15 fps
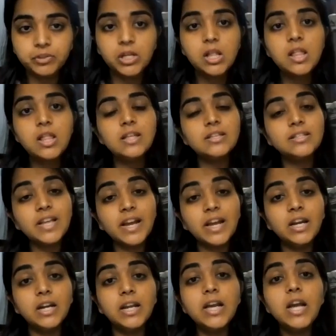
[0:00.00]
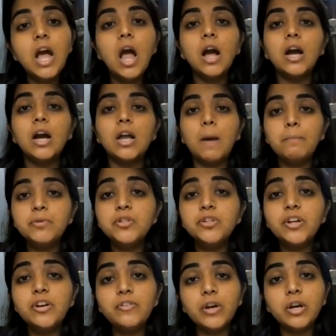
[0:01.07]
Secondly, corruption and
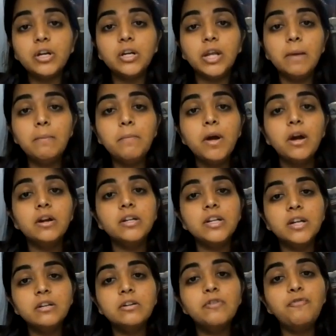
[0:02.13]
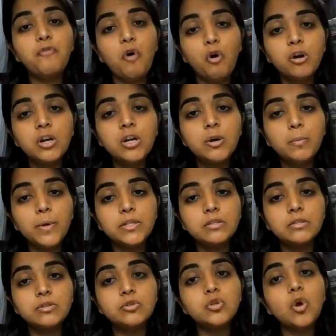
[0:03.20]
red tape deter foreign investors
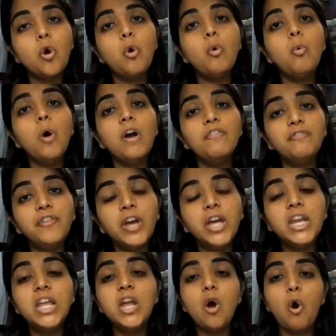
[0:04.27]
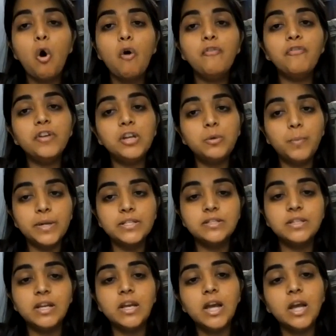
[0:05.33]
who are wary of investing
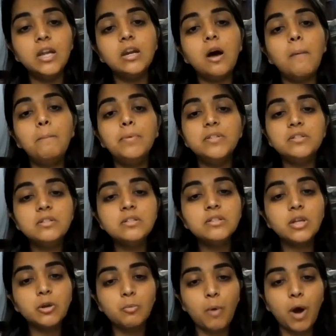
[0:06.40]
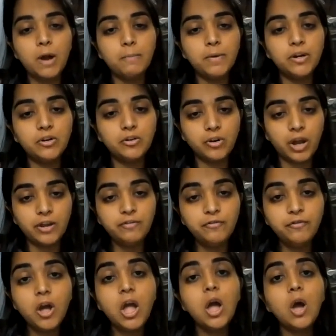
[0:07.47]
in a business environment rife
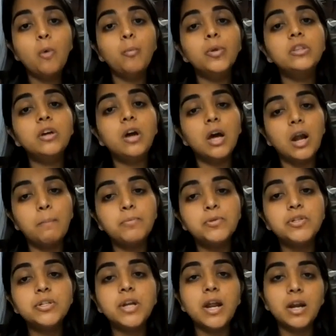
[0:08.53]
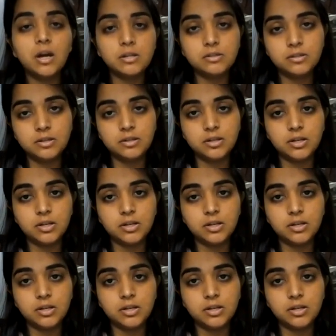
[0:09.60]
with corruption and uncertainty.